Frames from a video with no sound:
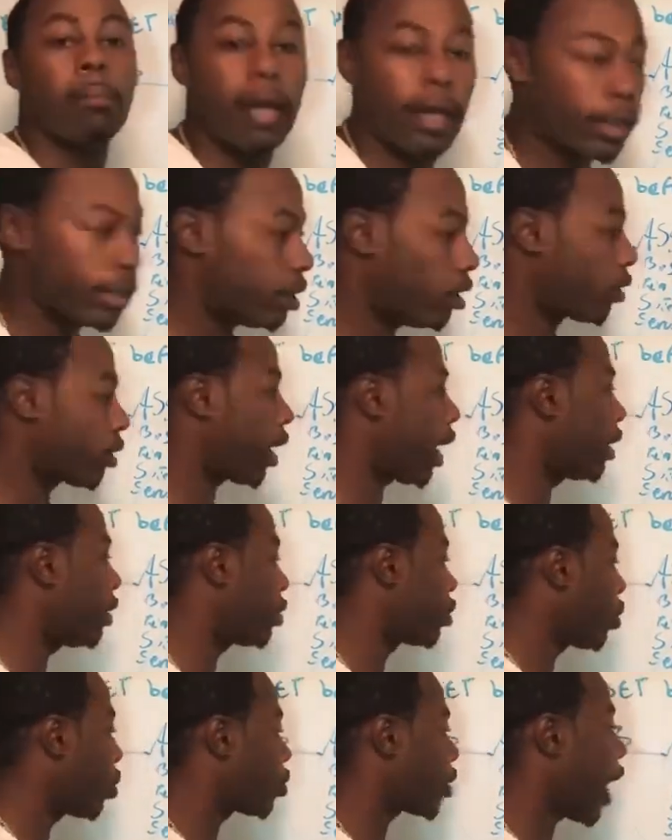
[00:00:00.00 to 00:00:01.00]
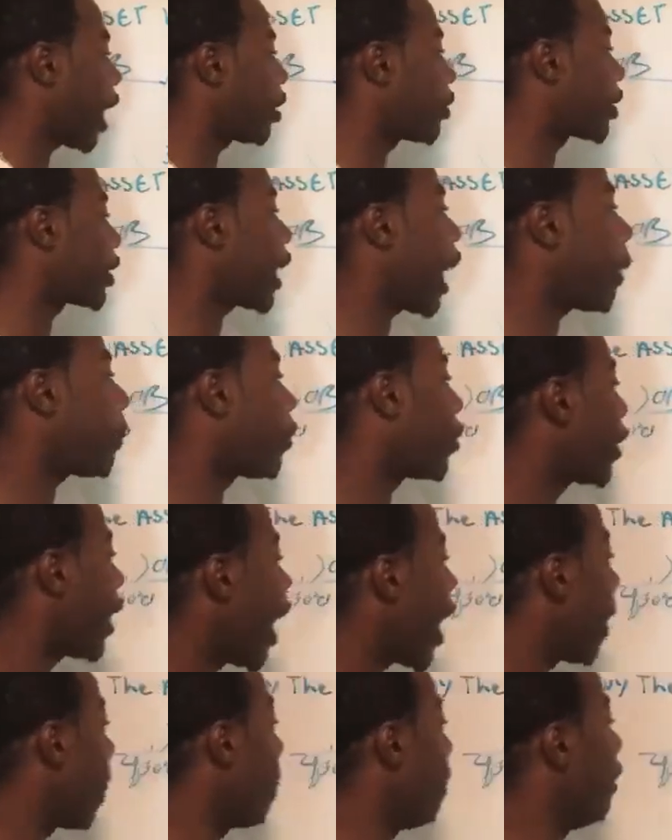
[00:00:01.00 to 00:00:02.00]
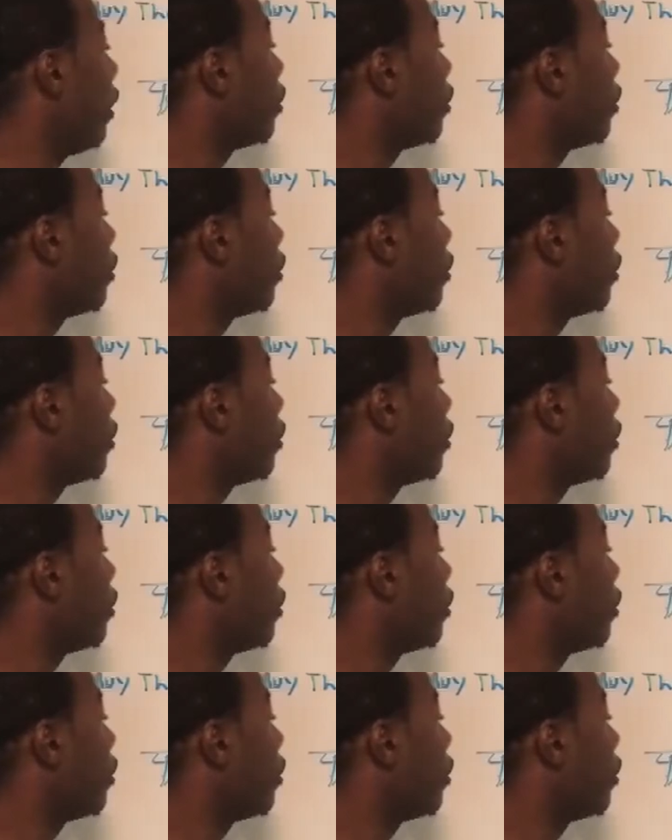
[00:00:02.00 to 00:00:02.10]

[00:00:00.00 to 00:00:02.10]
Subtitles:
money, okay? There's no salary cap on that.